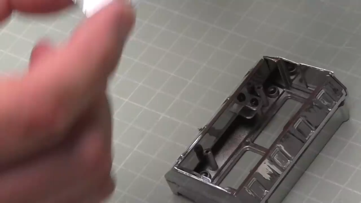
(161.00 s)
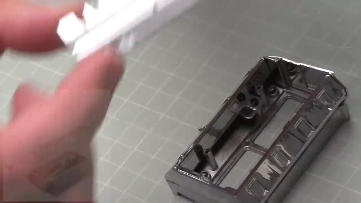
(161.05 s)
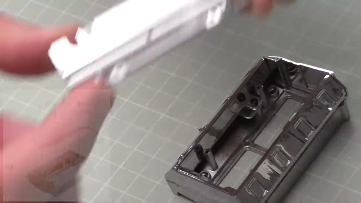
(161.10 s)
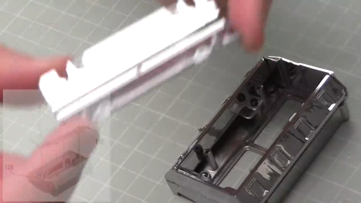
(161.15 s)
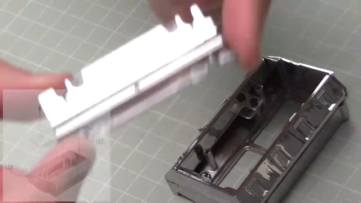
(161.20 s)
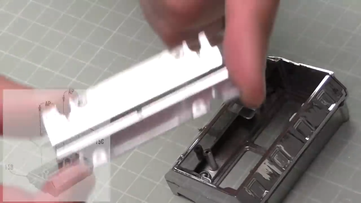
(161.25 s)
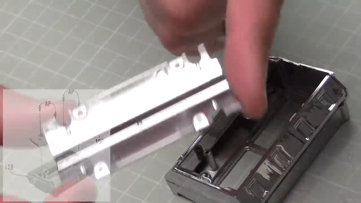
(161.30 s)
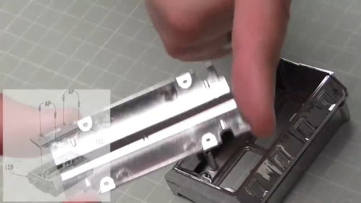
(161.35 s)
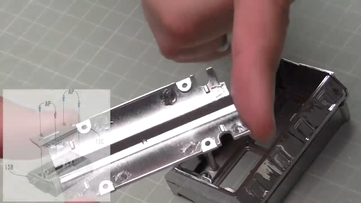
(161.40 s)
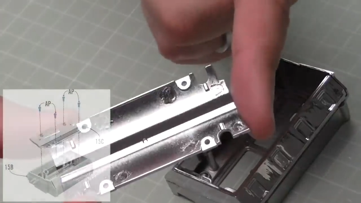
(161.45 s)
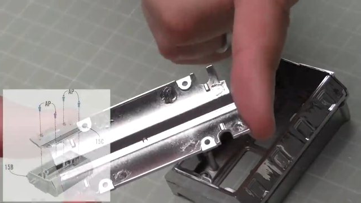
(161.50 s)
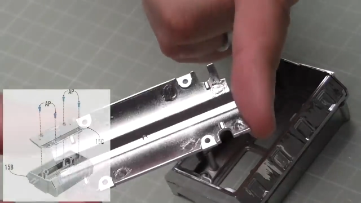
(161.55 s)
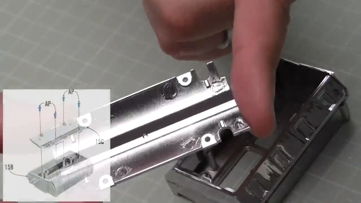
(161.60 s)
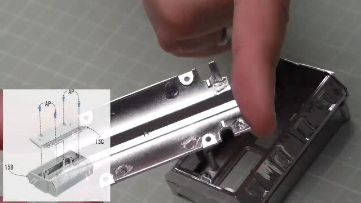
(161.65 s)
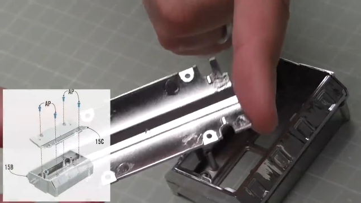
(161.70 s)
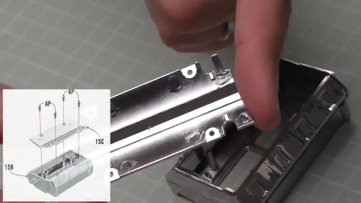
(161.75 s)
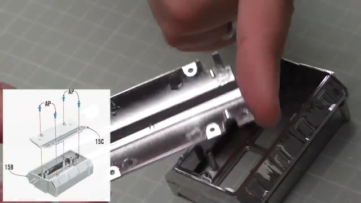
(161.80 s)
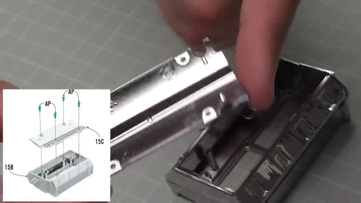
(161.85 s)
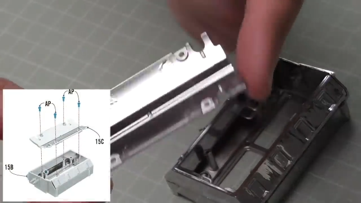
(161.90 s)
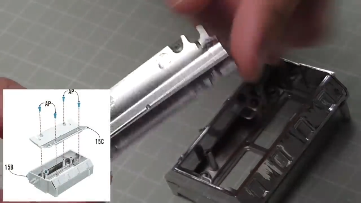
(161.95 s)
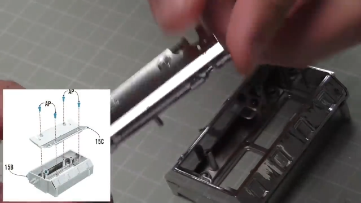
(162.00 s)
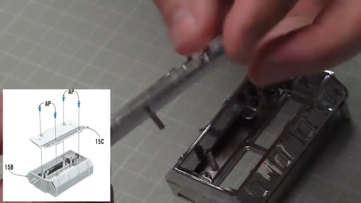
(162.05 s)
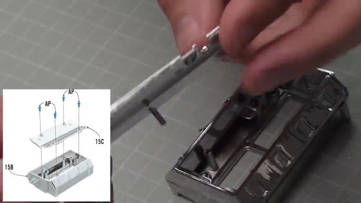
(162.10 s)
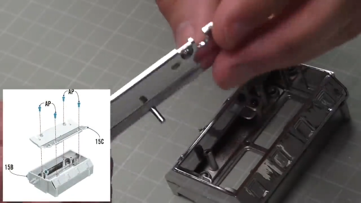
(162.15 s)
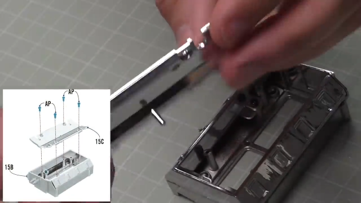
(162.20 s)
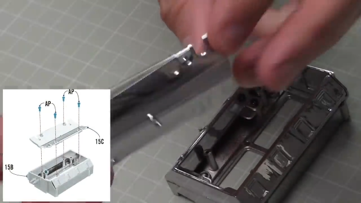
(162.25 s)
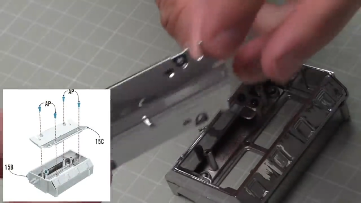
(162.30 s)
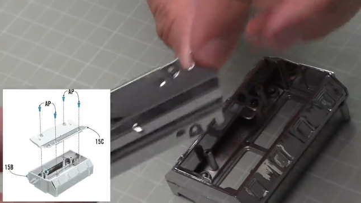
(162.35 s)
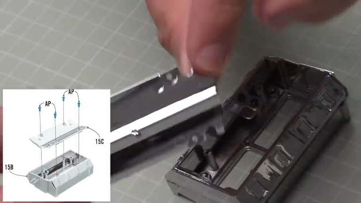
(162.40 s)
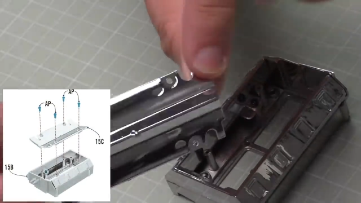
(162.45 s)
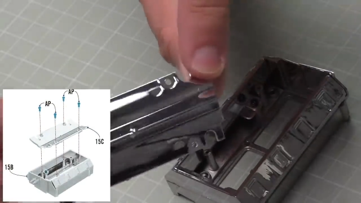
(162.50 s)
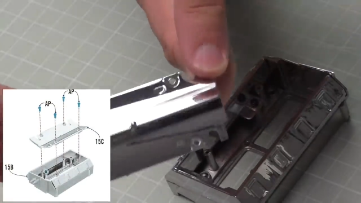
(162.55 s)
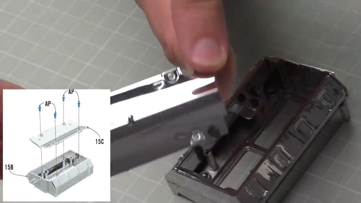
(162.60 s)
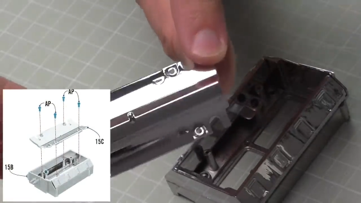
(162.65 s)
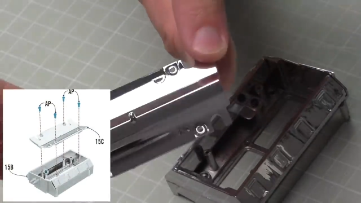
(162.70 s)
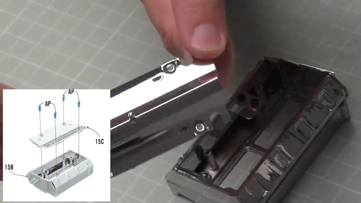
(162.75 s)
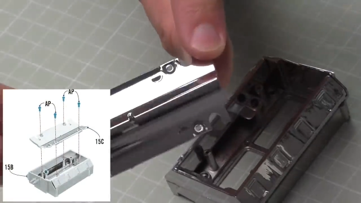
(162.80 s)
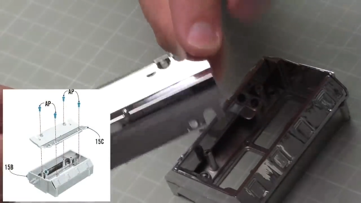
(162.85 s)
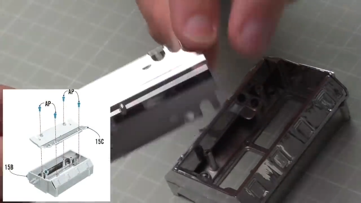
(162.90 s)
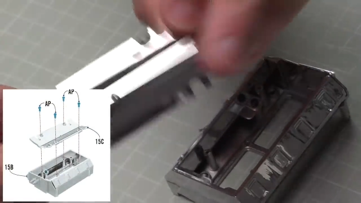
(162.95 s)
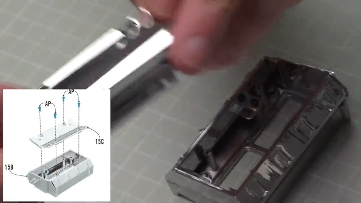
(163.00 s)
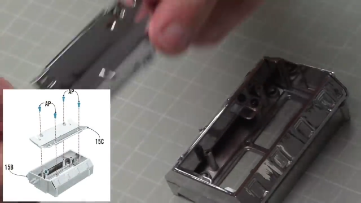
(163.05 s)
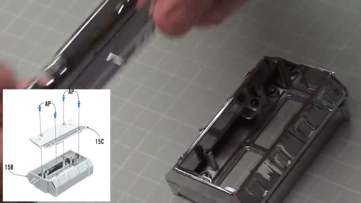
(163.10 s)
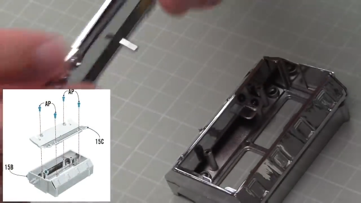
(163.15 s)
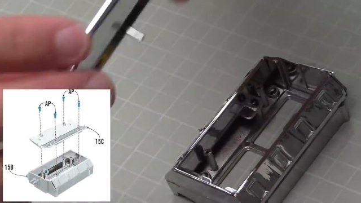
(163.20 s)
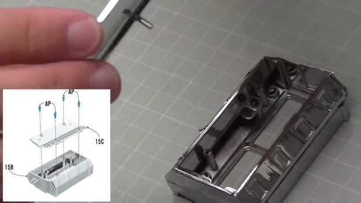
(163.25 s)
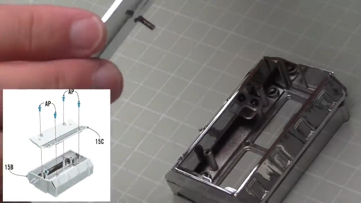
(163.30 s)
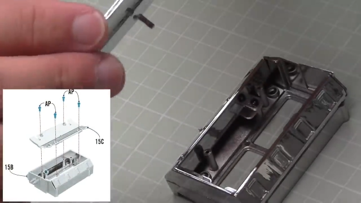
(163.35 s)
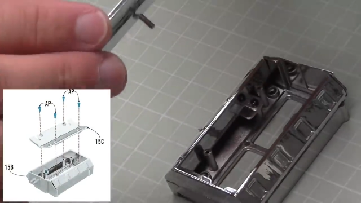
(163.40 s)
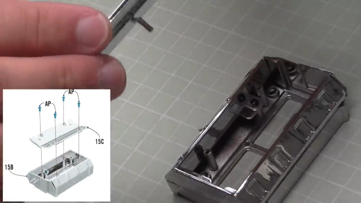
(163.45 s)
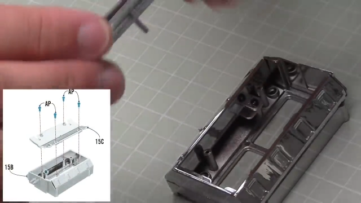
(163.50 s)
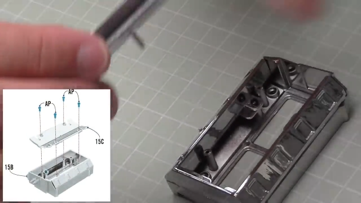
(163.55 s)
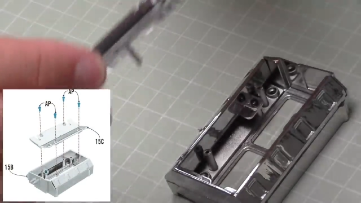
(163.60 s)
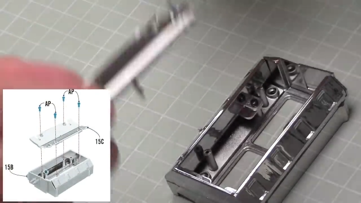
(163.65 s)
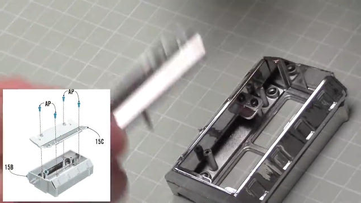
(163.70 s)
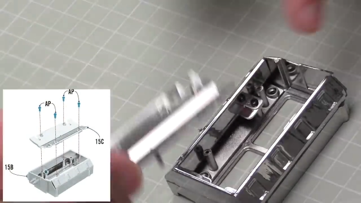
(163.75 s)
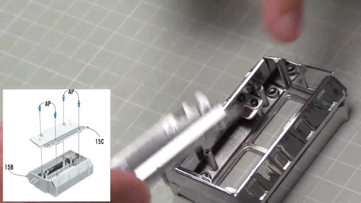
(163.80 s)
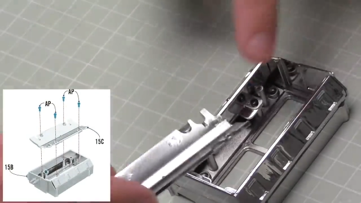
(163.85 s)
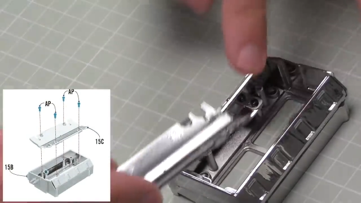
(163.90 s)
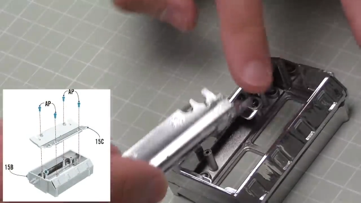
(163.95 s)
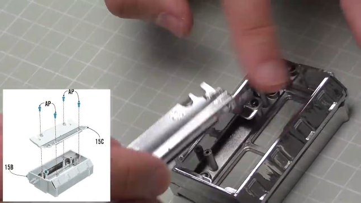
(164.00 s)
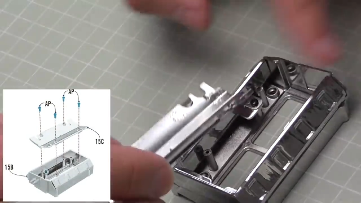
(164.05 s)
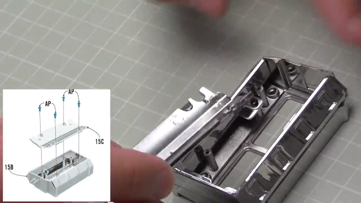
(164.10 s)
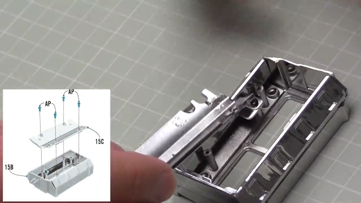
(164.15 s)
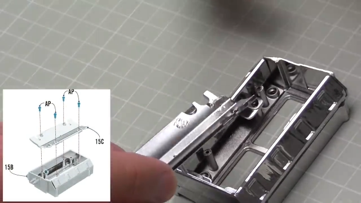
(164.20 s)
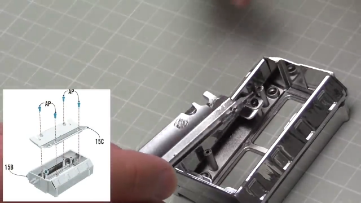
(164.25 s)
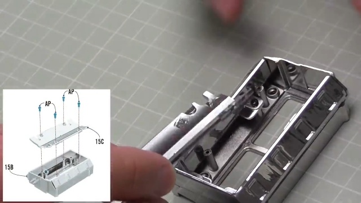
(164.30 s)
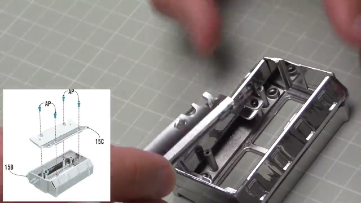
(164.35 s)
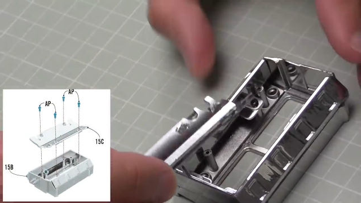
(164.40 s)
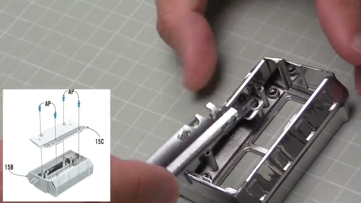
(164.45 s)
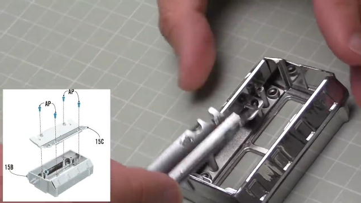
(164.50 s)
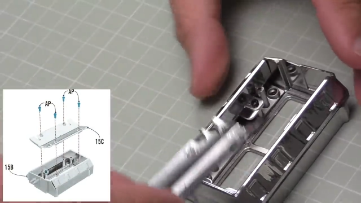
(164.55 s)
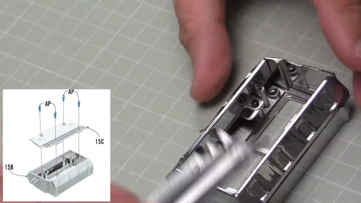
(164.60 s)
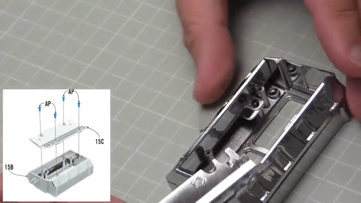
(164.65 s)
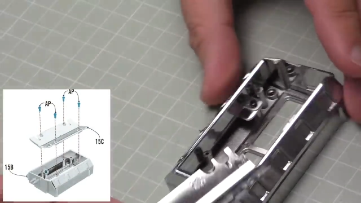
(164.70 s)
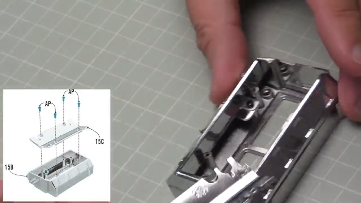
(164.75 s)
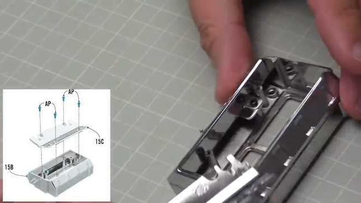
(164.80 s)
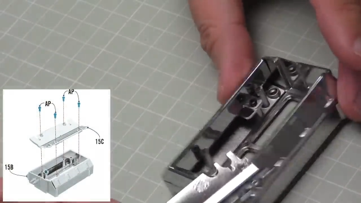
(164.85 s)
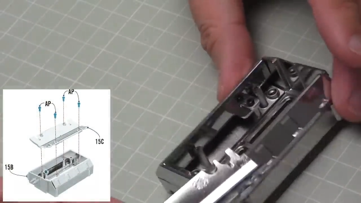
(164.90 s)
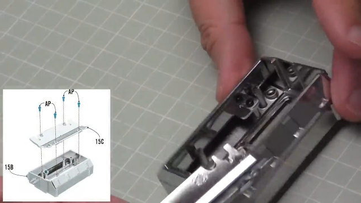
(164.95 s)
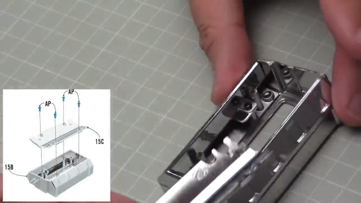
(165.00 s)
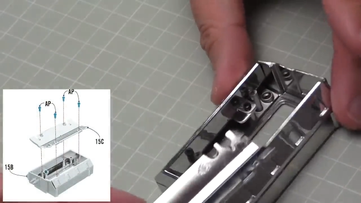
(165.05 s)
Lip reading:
Nobody's mouth can be seen.